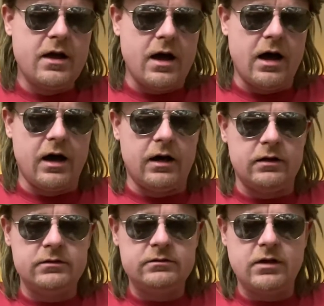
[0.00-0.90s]

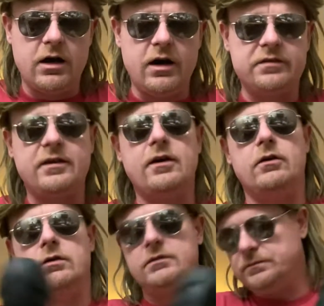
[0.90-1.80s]

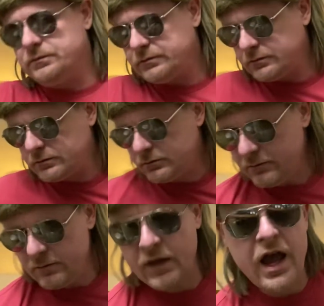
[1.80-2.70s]
Also,
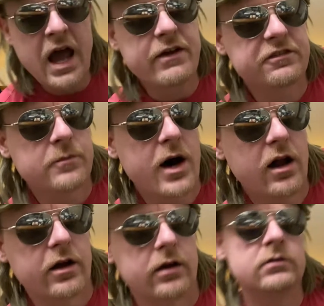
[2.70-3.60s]
I have a
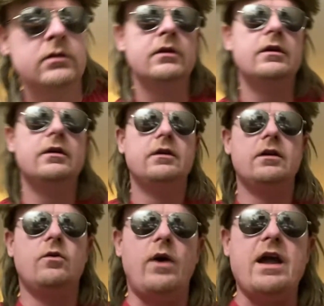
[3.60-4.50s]
smaller
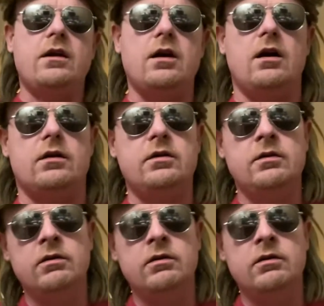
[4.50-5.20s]
white cock.